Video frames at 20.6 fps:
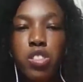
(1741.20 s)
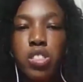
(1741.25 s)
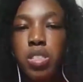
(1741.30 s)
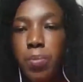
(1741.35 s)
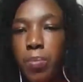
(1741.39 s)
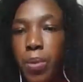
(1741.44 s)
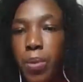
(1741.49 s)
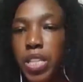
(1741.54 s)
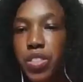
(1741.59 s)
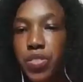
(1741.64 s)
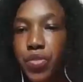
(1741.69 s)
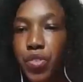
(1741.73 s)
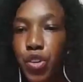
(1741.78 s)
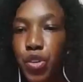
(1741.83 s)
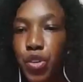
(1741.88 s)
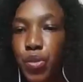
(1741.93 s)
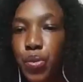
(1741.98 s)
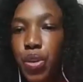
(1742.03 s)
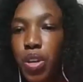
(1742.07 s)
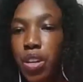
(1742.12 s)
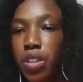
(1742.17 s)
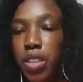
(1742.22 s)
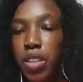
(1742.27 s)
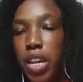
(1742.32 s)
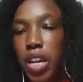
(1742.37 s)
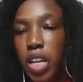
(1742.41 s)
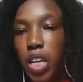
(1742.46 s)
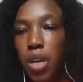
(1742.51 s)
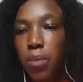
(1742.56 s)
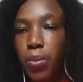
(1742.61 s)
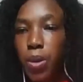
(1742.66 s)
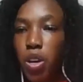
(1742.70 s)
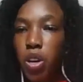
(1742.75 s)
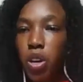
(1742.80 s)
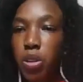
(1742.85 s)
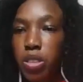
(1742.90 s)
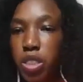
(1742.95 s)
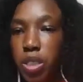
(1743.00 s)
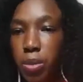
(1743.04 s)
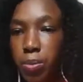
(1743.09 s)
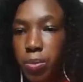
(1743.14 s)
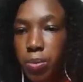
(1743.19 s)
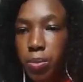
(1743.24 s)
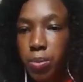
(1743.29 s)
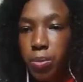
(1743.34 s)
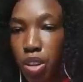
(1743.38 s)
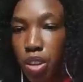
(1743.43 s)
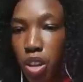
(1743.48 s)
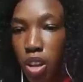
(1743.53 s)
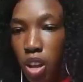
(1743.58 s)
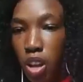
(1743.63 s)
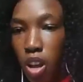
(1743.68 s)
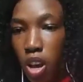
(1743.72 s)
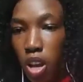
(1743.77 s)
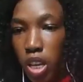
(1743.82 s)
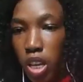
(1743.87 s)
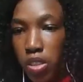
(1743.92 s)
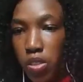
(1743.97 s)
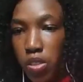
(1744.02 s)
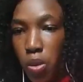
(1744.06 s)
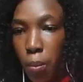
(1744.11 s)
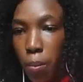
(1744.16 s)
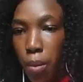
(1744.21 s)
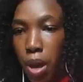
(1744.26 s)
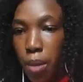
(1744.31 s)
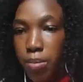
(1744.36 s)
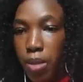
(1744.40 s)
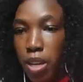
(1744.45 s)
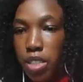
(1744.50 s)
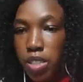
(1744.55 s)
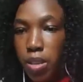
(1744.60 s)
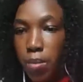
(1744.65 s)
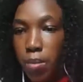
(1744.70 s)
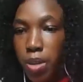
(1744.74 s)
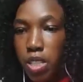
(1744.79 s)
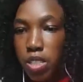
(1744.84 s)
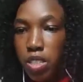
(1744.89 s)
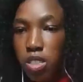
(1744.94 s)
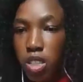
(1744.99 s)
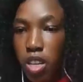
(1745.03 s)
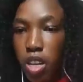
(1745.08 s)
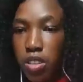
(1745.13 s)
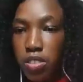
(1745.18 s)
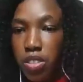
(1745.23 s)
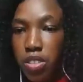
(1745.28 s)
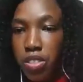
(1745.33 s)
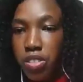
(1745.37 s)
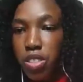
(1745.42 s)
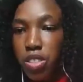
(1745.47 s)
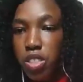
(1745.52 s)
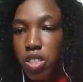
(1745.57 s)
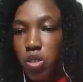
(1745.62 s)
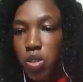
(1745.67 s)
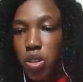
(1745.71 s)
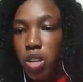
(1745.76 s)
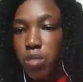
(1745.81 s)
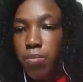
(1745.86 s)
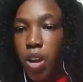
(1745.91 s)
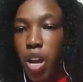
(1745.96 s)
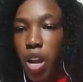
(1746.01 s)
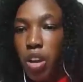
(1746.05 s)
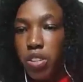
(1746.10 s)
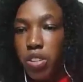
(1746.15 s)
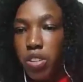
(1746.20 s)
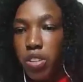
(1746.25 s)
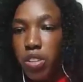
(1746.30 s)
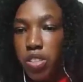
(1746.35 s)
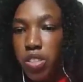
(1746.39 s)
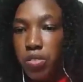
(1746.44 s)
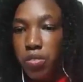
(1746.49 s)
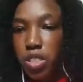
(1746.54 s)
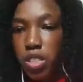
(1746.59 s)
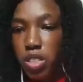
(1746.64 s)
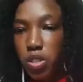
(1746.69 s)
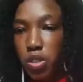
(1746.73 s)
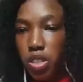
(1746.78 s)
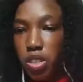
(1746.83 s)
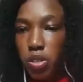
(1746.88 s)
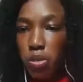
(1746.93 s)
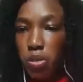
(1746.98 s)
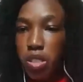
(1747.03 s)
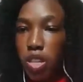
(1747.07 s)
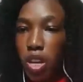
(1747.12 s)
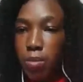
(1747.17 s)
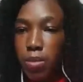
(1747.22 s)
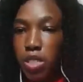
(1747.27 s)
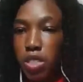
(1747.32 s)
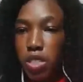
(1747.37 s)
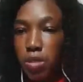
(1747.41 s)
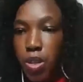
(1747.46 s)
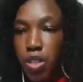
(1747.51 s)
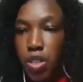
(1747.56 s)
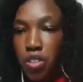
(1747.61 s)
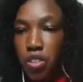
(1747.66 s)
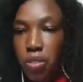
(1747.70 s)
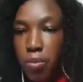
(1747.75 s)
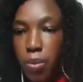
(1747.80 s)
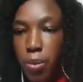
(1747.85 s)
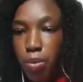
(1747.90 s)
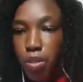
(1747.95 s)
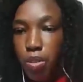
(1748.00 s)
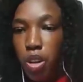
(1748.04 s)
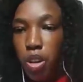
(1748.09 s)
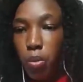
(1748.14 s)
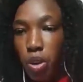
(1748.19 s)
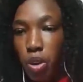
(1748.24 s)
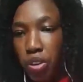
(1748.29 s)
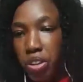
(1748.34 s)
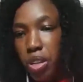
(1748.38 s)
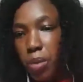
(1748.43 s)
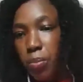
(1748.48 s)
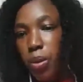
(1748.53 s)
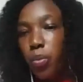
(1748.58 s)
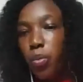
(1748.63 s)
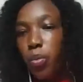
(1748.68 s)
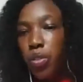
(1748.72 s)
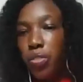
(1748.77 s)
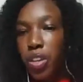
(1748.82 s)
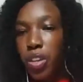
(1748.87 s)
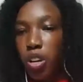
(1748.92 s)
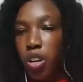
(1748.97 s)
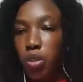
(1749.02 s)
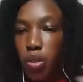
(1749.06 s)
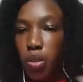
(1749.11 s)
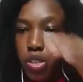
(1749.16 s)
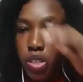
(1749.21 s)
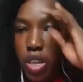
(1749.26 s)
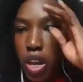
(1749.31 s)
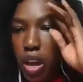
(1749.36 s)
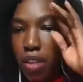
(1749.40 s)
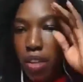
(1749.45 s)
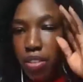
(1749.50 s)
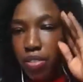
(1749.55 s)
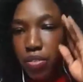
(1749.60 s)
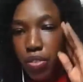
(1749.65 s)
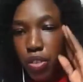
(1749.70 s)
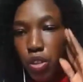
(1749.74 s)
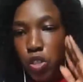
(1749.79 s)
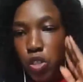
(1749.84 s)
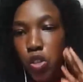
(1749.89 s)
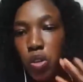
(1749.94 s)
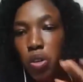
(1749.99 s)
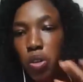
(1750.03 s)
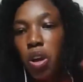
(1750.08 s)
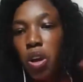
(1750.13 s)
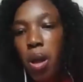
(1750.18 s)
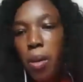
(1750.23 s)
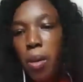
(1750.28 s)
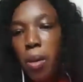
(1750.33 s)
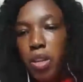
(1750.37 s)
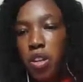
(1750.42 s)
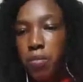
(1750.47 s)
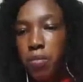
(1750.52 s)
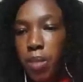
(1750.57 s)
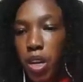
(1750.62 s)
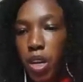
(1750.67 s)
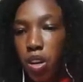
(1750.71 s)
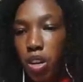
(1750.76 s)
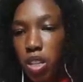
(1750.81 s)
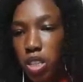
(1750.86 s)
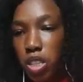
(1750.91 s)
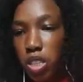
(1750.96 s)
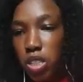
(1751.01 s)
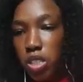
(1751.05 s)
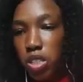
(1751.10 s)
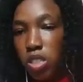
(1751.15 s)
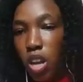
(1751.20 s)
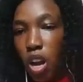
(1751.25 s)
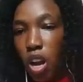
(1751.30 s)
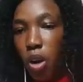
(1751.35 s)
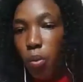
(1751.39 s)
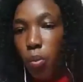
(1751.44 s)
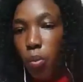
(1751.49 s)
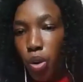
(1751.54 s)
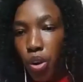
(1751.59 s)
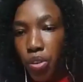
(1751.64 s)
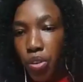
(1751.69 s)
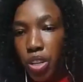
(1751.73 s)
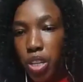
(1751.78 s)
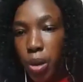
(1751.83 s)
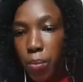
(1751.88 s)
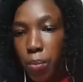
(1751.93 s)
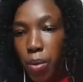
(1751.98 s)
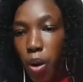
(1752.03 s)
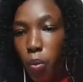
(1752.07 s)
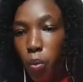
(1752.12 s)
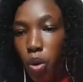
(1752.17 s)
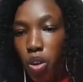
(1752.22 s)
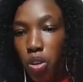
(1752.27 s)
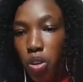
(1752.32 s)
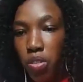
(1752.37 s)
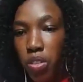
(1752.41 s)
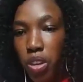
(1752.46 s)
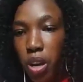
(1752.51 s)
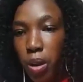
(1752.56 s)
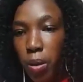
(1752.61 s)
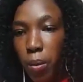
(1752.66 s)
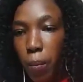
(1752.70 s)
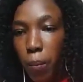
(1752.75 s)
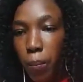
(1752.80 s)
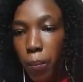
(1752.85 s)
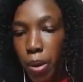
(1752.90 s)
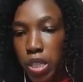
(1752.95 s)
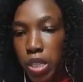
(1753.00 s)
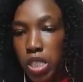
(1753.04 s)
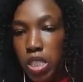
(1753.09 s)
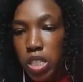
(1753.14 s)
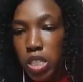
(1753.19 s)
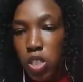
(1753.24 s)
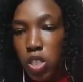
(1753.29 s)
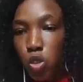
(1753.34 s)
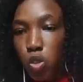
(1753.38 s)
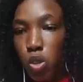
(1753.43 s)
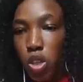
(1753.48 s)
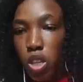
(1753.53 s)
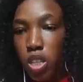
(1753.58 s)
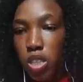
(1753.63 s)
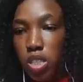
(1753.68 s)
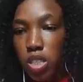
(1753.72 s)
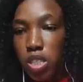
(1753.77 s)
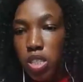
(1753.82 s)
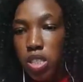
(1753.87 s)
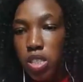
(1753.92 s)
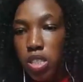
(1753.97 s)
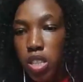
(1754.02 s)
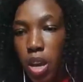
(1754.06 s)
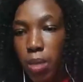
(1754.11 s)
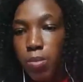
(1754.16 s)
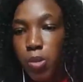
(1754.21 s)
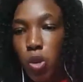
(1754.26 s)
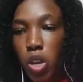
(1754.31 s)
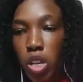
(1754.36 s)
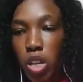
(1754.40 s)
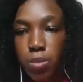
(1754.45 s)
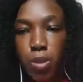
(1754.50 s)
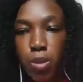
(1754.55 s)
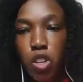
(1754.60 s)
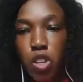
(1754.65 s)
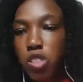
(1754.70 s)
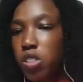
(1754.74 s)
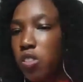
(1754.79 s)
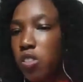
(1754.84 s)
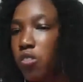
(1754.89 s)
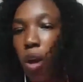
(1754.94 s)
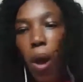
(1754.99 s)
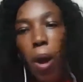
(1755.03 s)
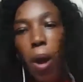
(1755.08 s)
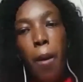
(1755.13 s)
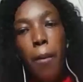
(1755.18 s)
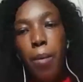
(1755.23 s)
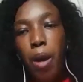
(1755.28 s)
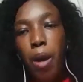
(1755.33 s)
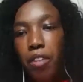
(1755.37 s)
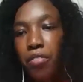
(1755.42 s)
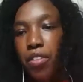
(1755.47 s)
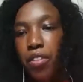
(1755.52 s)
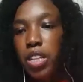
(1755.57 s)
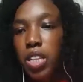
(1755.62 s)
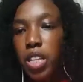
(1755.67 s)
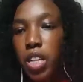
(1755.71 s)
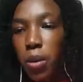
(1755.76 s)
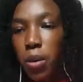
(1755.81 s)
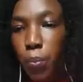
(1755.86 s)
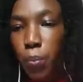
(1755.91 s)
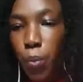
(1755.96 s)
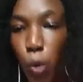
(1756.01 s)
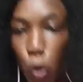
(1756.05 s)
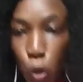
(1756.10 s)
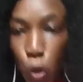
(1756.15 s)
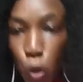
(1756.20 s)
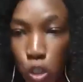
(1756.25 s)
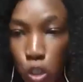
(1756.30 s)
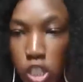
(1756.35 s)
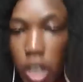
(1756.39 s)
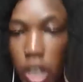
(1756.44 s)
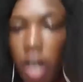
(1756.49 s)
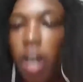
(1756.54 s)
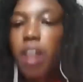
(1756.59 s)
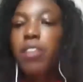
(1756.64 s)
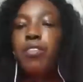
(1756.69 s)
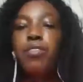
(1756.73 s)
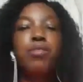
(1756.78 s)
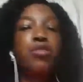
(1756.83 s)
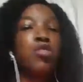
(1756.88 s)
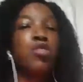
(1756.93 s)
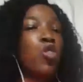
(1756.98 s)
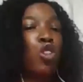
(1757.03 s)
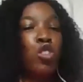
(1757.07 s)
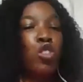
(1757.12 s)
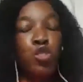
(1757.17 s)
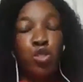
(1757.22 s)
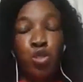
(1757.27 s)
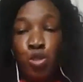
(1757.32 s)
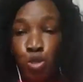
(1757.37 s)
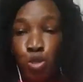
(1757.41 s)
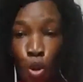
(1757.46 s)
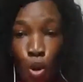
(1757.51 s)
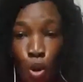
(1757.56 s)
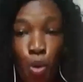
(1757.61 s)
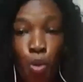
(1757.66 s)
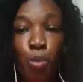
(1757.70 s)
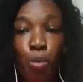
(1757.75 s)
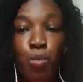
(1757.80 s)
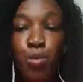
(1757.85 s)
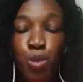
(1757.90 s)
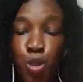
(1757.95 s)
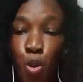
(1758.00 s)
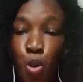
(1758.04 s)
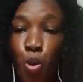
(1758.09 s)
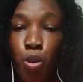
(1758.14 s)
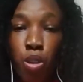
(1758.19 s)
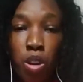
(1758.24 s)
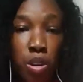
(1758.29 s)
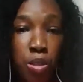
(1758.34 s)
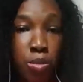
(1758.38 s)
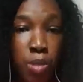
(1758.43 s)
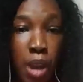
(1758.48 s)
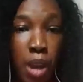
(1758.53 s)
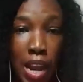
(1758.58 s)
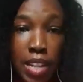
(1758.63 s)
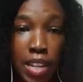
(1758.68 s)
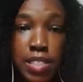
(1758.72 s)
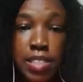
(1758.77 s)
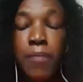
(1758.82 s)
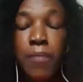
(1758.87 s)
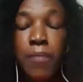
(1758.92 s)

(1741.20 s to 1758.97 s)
the best for you, that can keep you accountable. Okay, so ma'am, that's amazing. Yes, there's a need to admire yourself in these critical times, since many of the people are worried about what they are going to have in future. Many of my colleagues are worried about what other person is doing. This is time to explore yourself. Perfectly, Pooja. You're so correct.